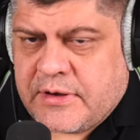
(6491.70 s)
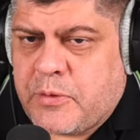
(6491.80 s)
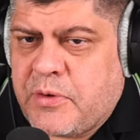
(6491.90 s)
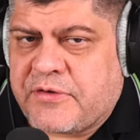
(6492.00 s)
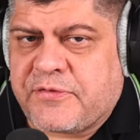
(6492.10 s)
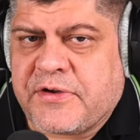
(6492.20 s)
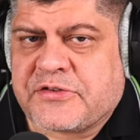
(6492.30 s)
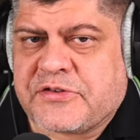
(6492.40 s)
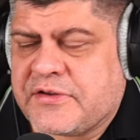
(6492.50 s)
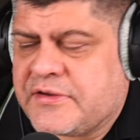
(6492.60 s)
Quick
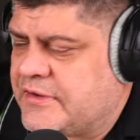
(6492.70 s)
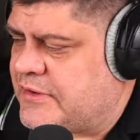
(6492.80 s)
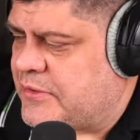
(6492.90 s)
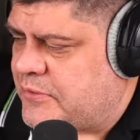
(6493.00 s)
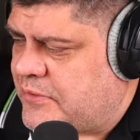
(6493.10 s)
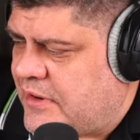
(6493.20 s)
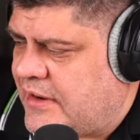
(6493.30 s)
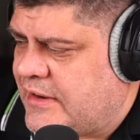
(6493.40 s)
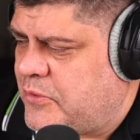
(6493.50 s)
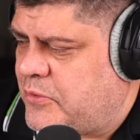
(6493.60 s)
fix, you know,
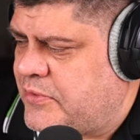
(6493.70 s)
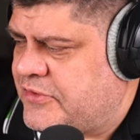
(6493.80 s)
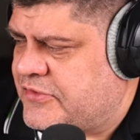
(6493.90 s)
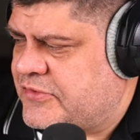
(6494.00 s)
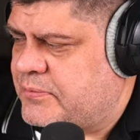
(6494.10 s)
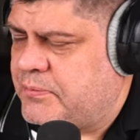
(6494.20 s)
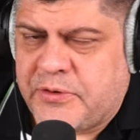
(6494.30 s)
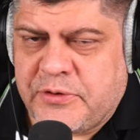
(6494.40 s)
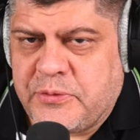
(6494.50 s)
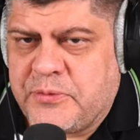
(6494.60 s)
I always
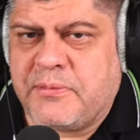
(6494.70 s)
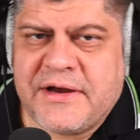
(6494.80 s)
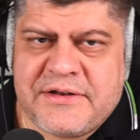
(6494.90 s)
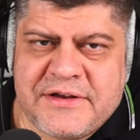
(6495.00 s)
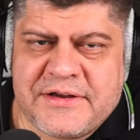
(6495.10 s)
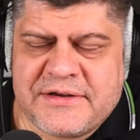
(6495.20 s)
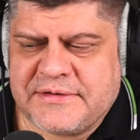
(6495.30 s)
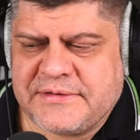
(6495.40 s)
brew my tea.